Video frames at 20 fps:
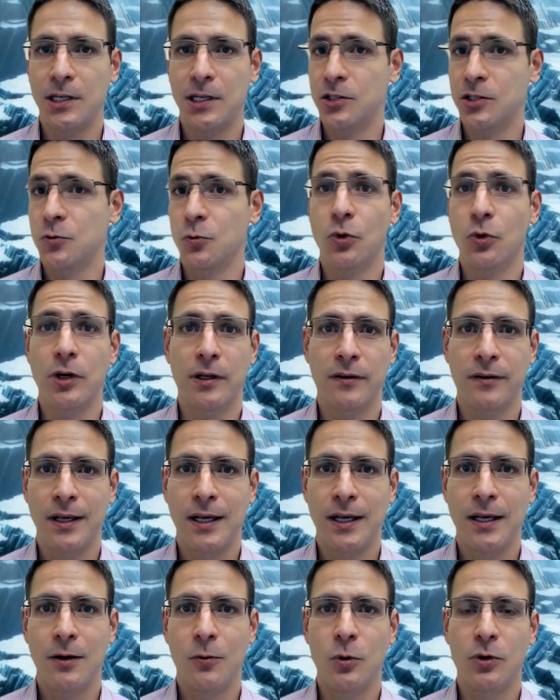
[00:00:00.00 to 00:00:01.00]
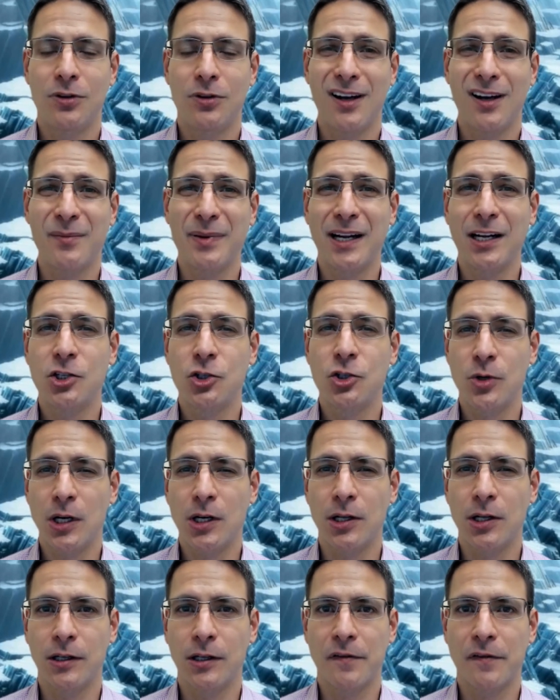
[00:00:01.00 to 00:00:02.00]
They just weren't. We're talking about a
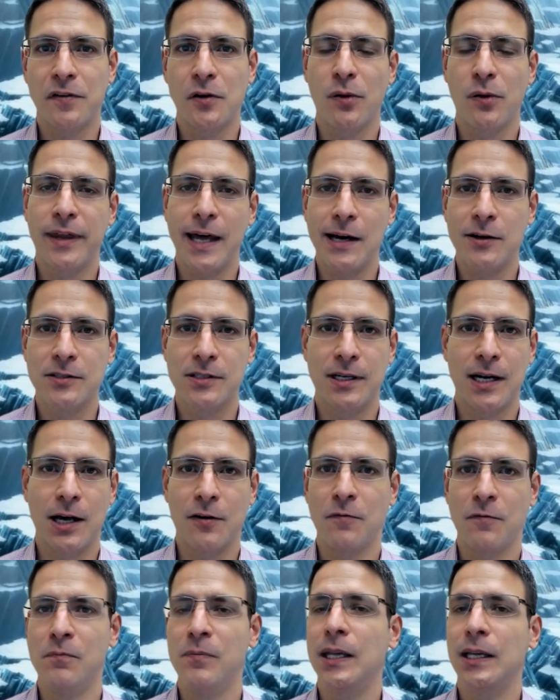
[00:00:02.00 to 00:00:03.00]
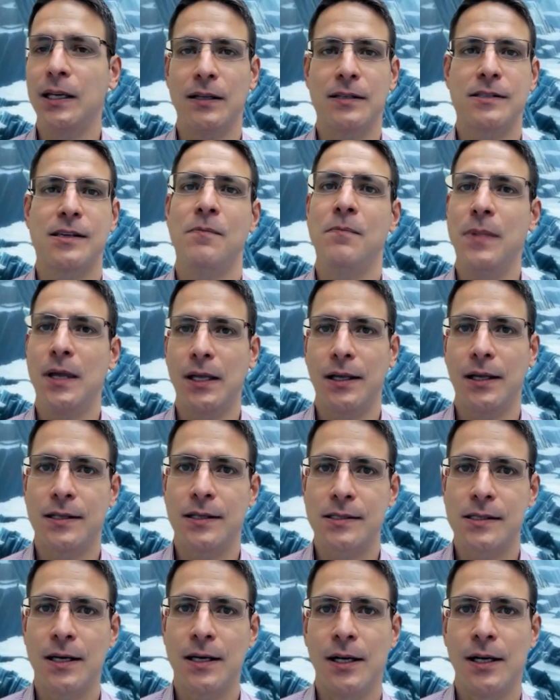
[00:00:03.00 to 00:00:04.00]
trickle of a few thousand out of millions and
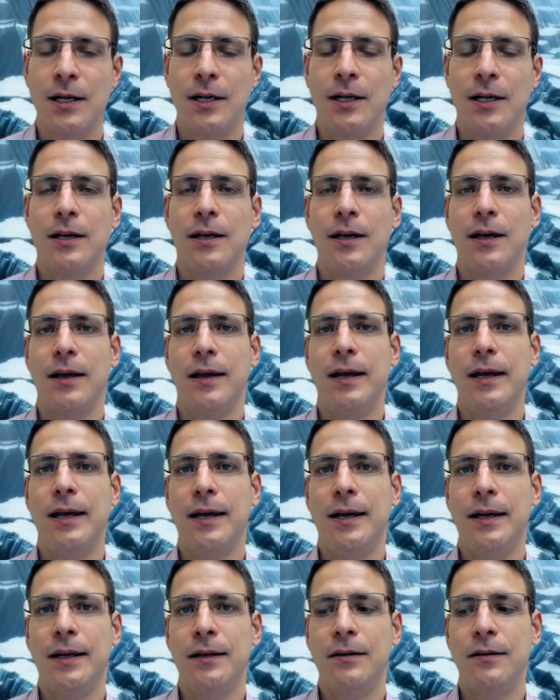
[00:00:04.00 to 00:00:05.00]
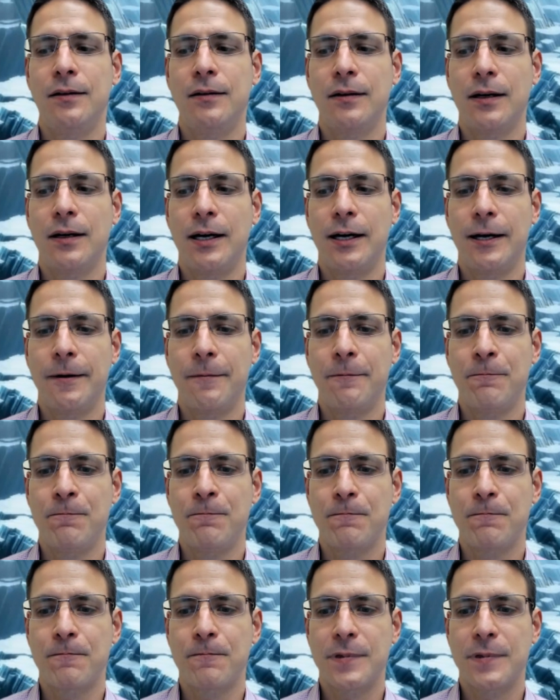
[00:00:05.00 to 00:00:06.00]
millions. And
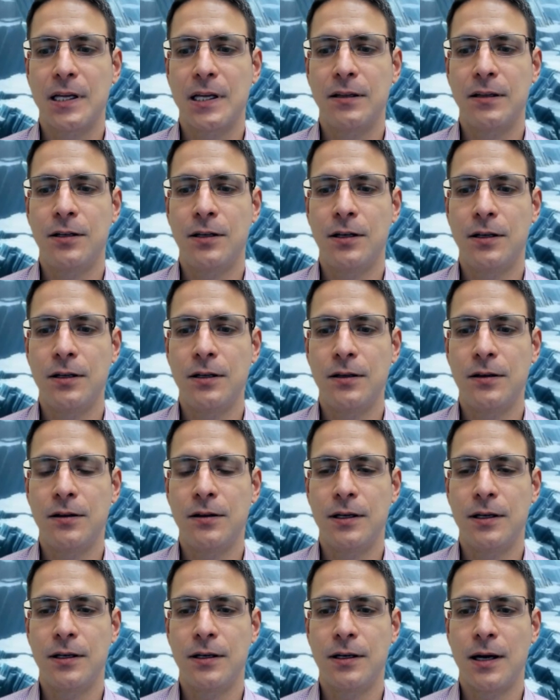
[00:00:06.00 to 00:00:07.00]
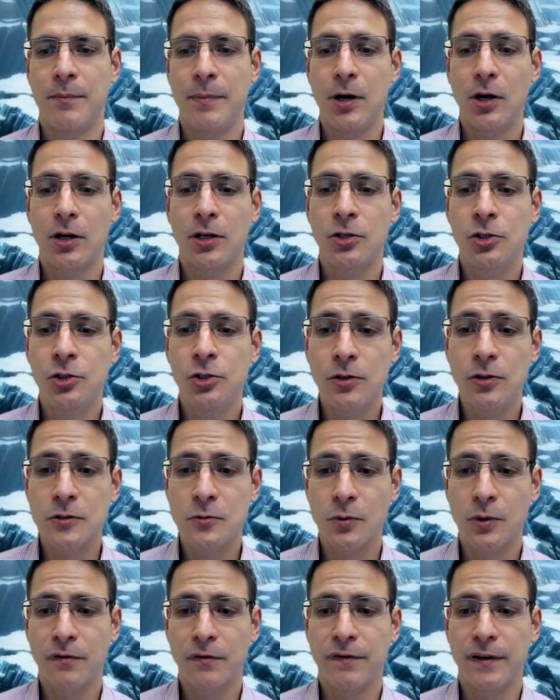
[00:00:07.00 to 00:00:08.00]
the American
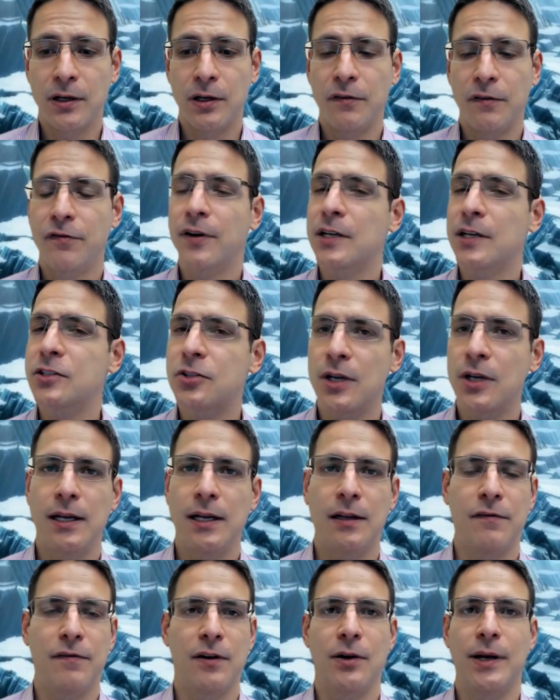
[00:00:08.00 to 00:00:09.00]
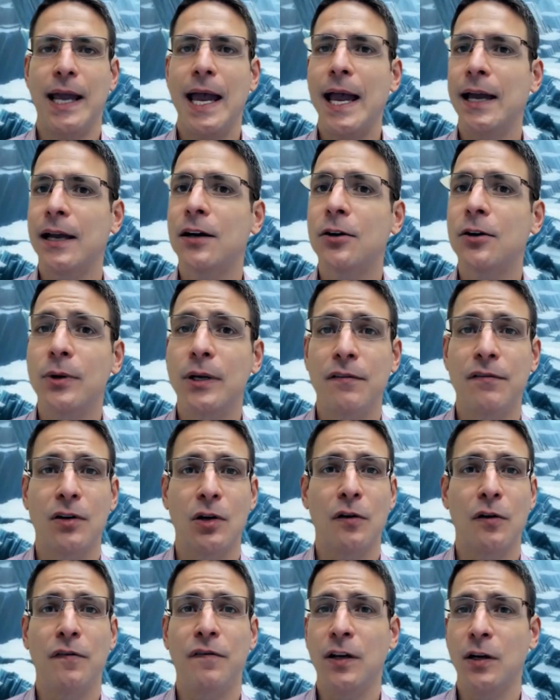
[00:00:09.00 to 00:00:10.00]
Jews were very frustrated, very
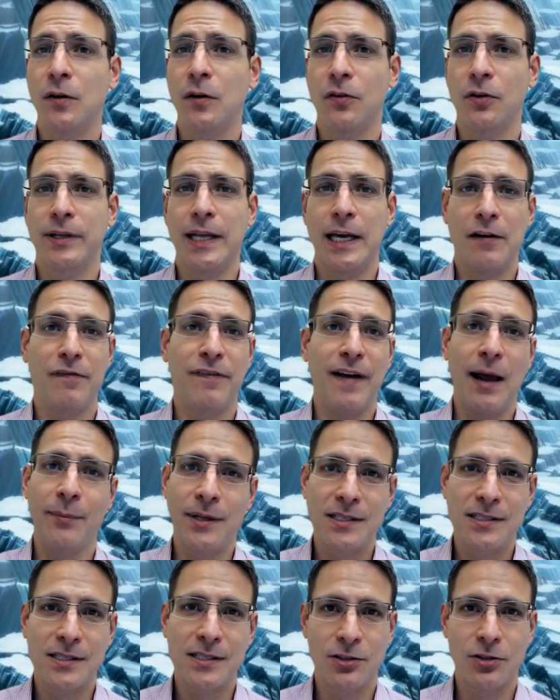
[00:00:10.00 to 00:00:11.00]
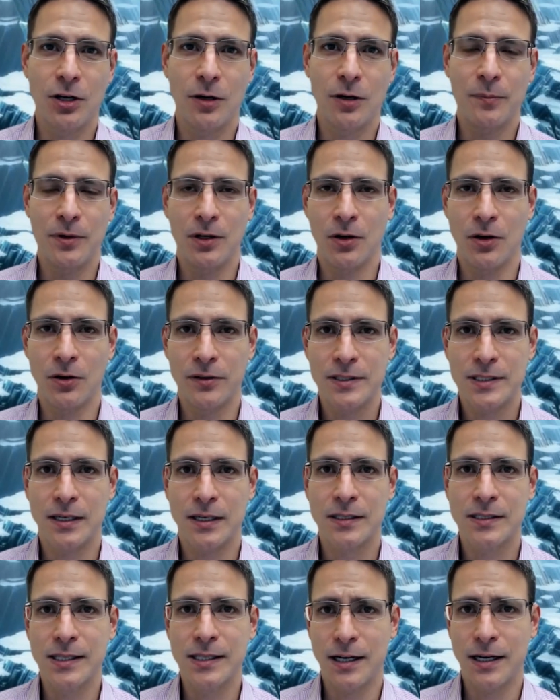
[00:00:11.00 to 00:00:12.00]
angry, very fearful. They had families in Europe, all
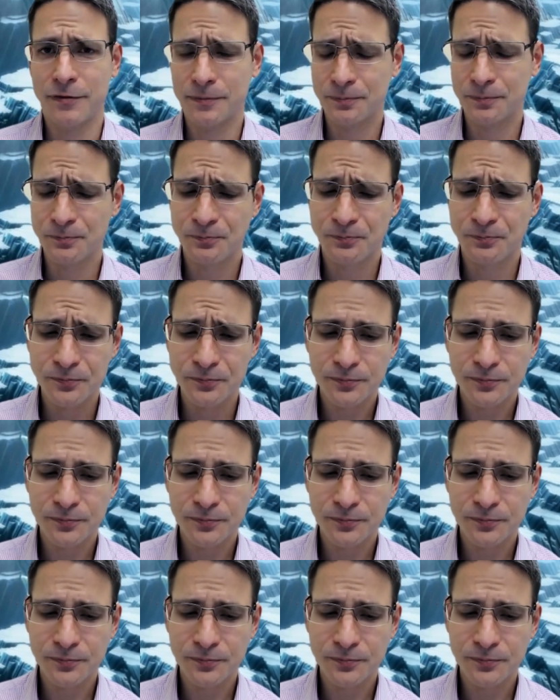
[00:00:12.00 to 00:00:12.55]
this kind of stuff.